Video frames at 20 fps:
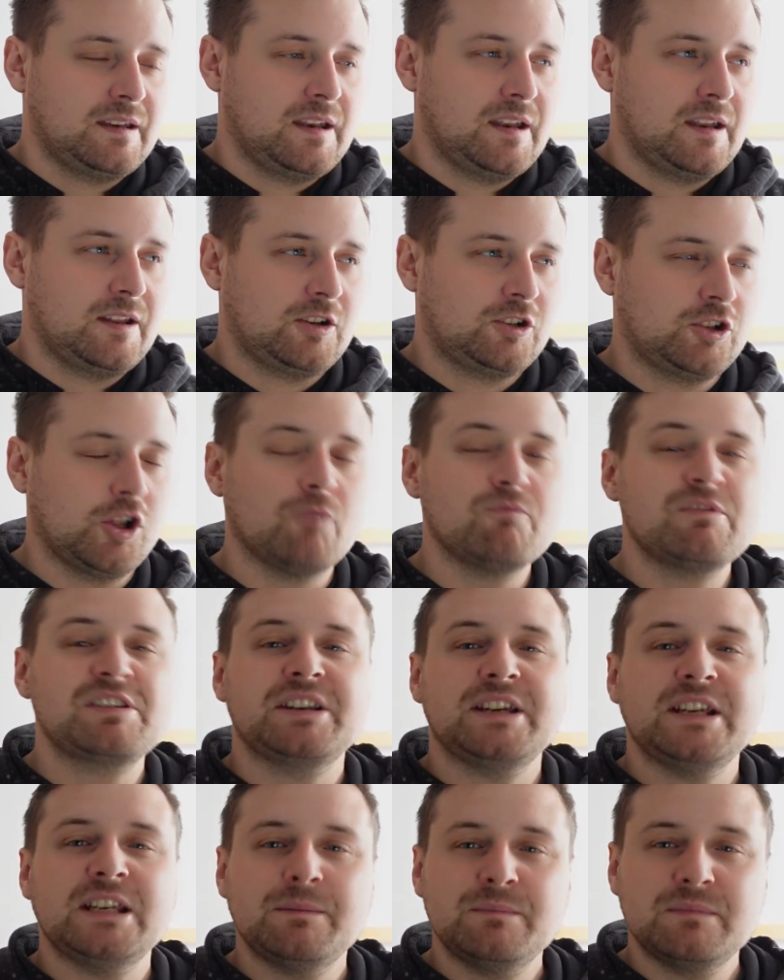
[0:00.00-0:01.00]
Klopp
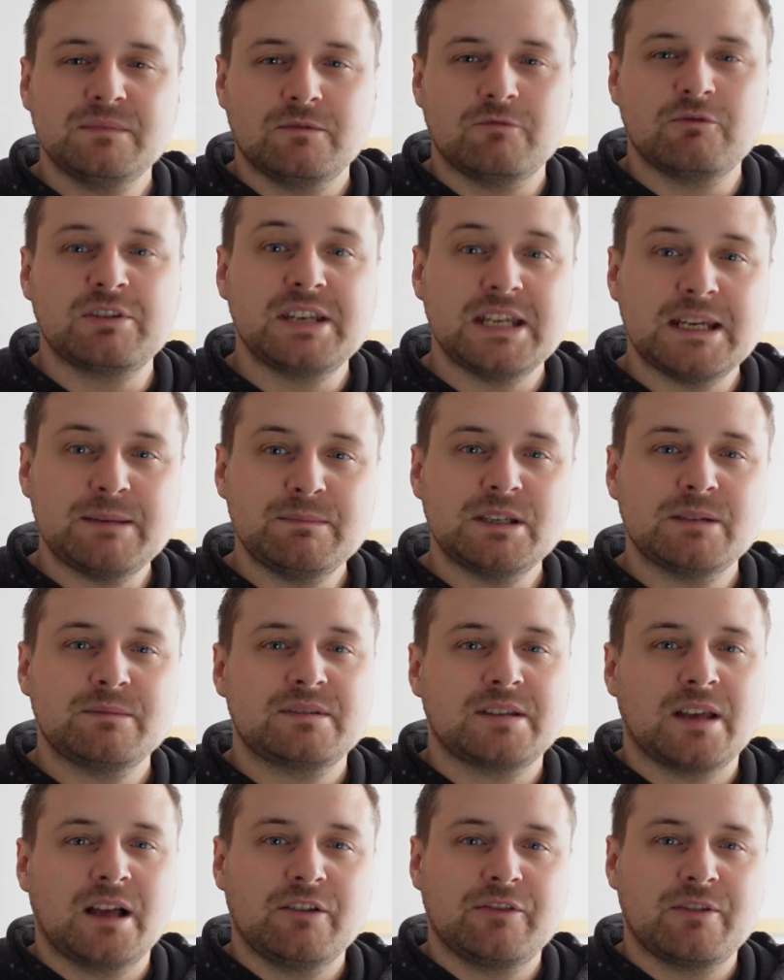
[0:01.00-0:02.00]
redeemed
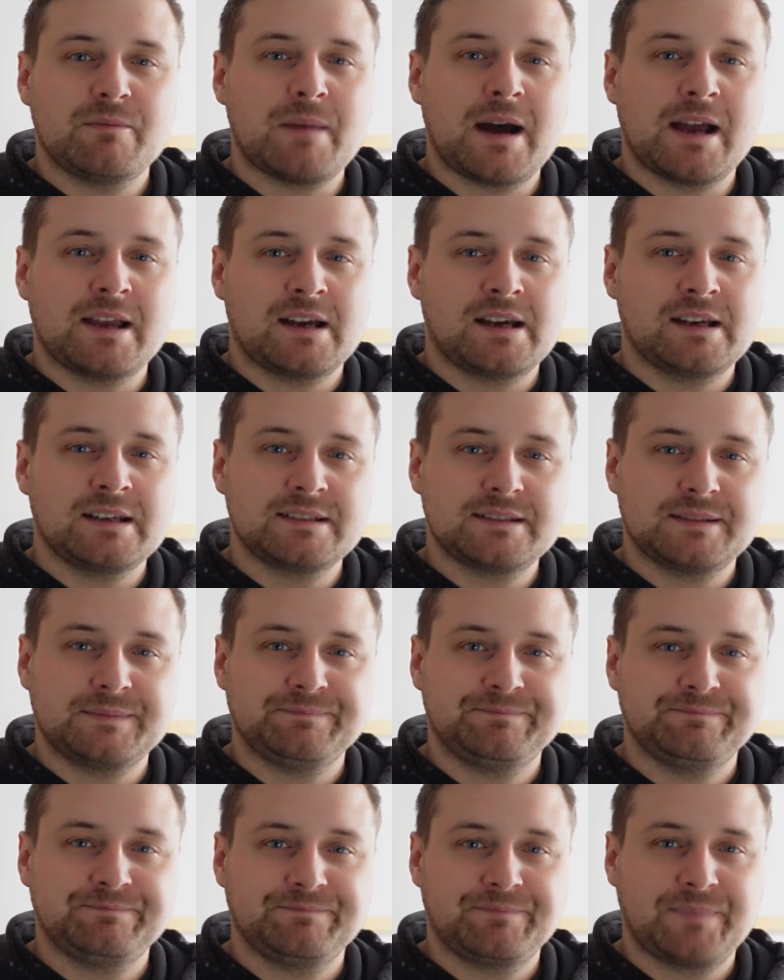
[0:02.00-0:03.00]
himself in my eyes
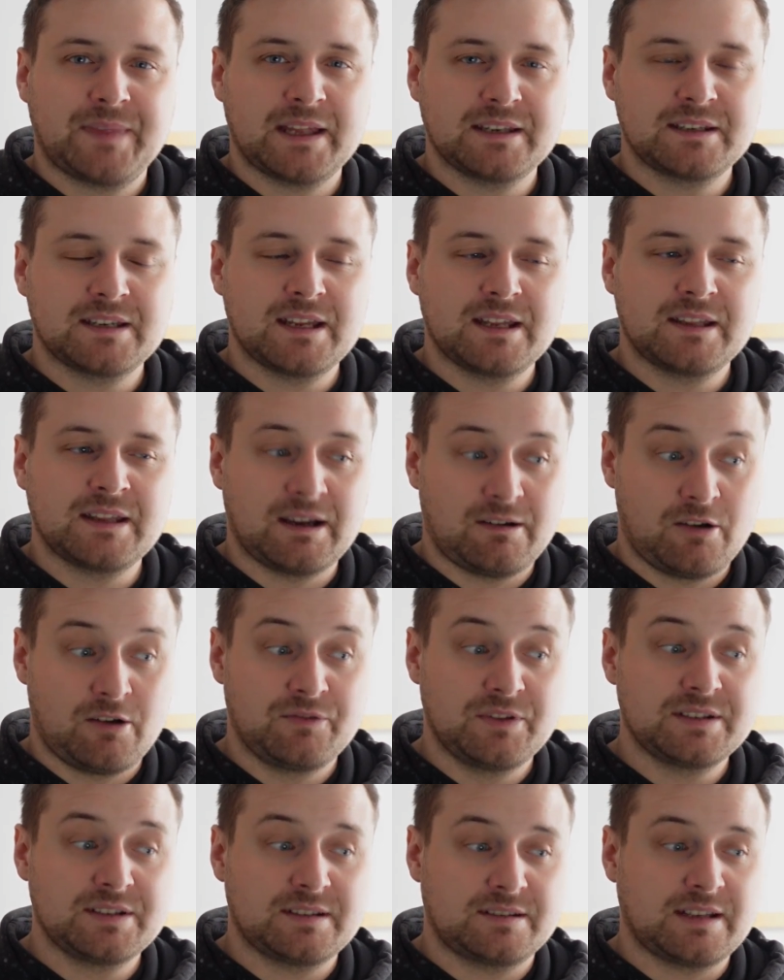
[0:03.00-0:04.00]
that day, that on
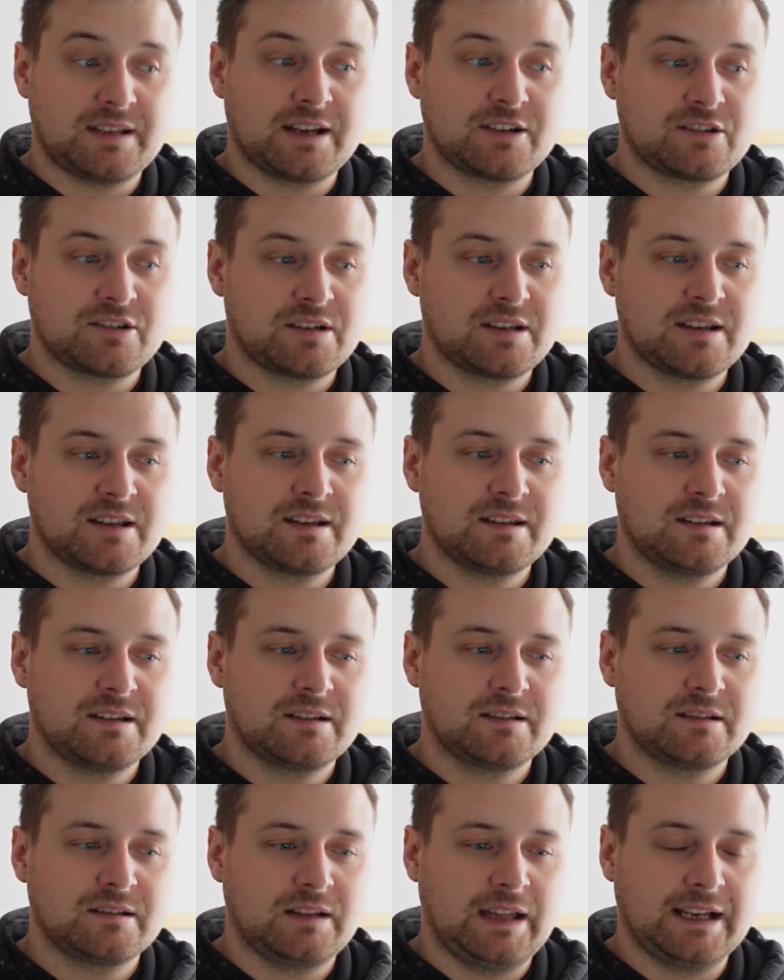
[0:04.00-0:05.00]
this section here.
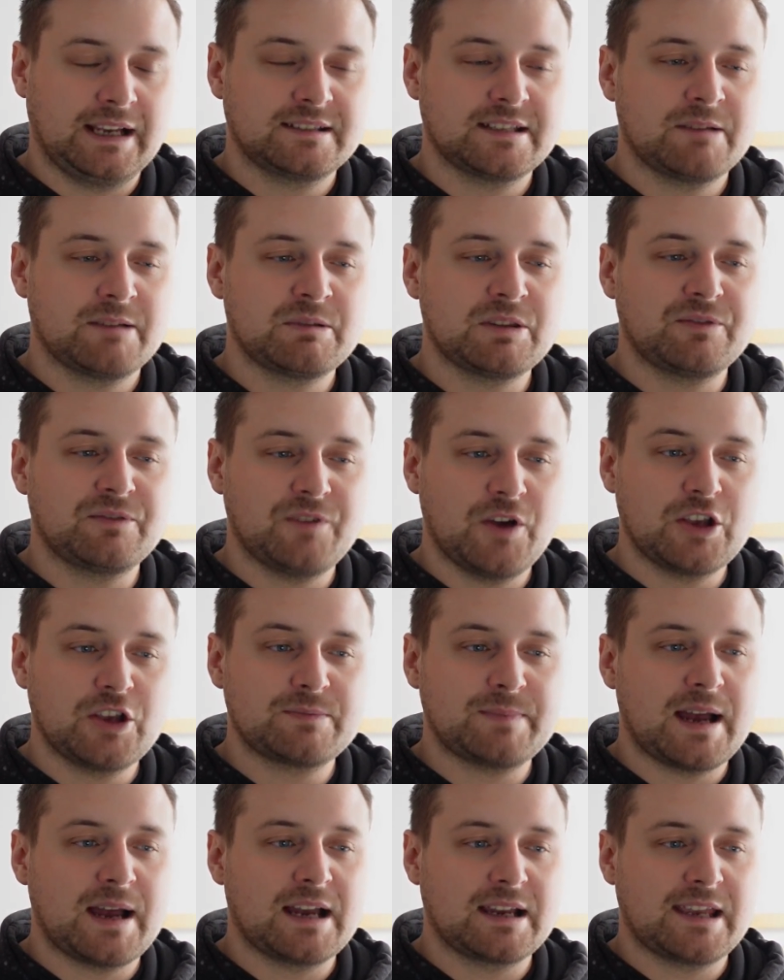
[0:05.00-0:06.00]
Like I say, when the first
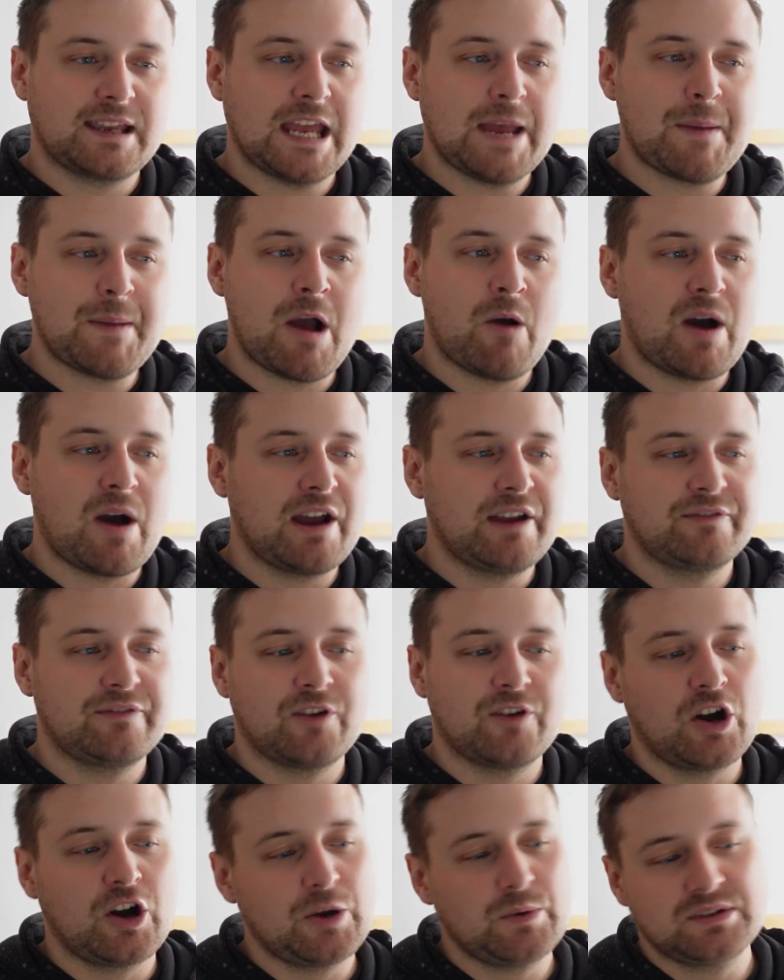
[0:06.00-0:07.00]
part came out, I
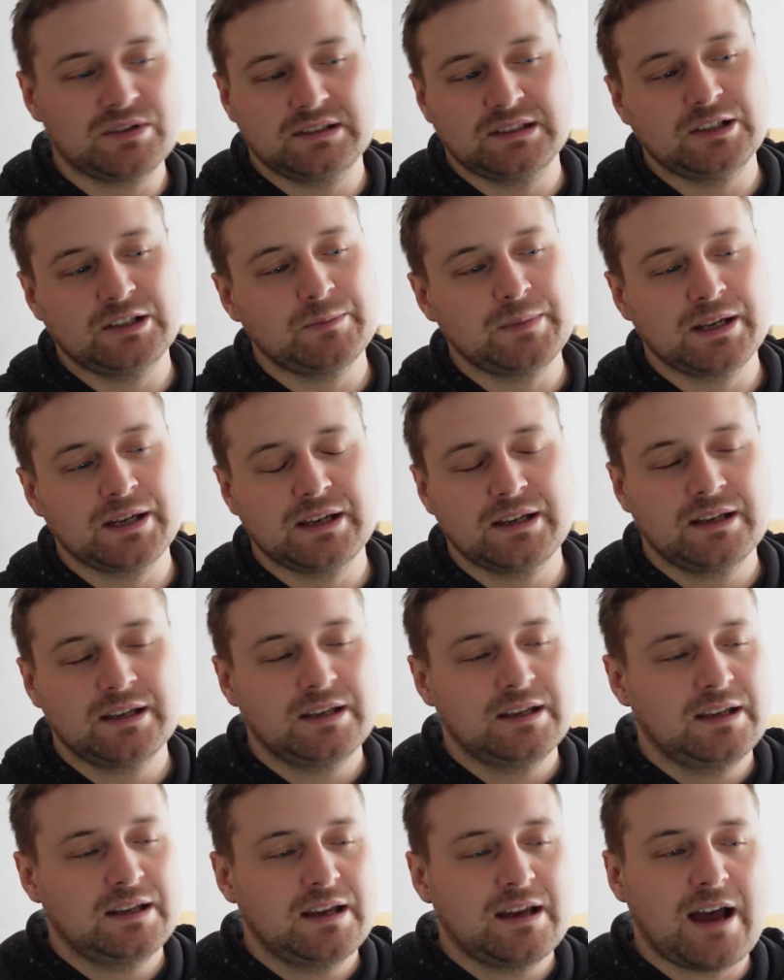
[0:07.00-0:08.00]
thought it was a little bit
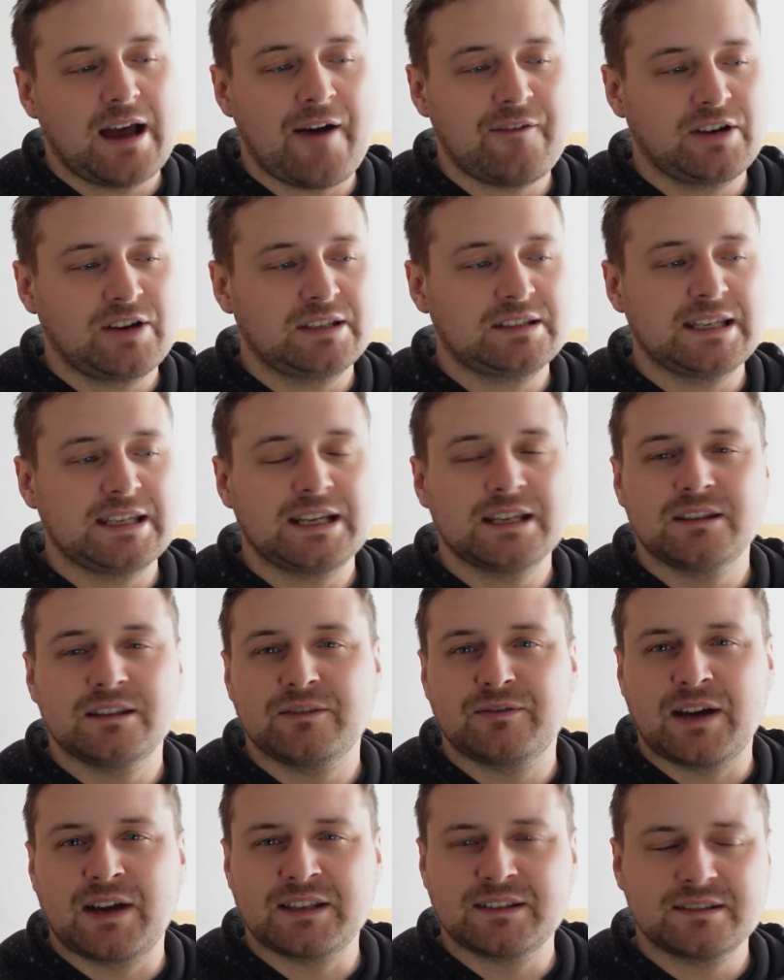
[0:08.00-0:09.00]
having a dig at the
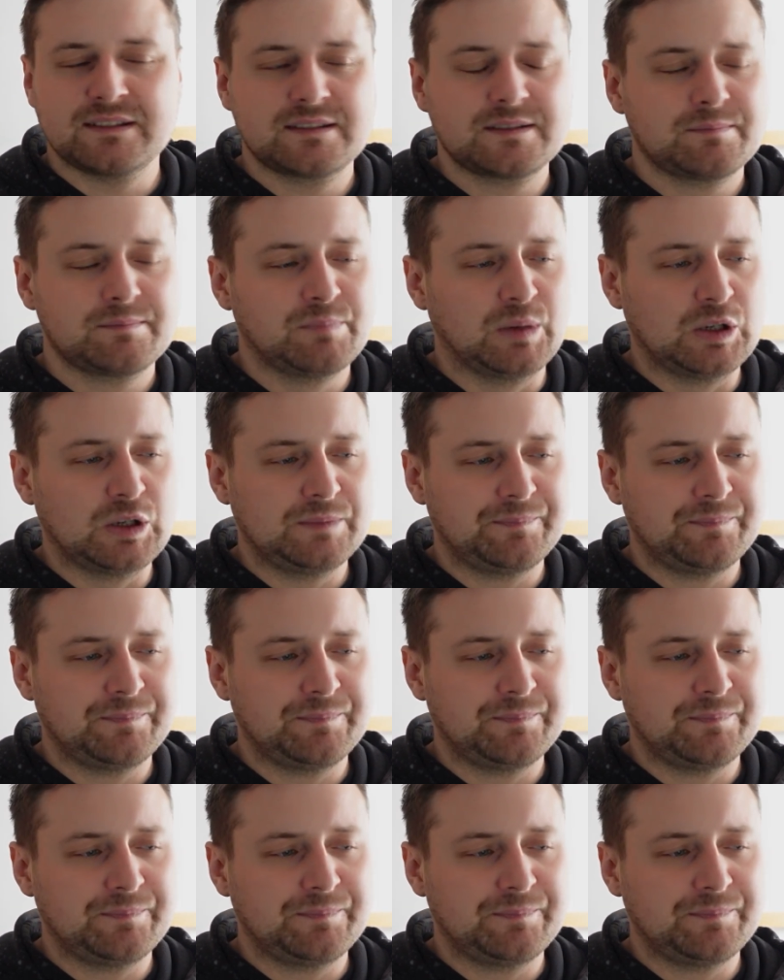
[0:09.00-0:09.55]
fans, but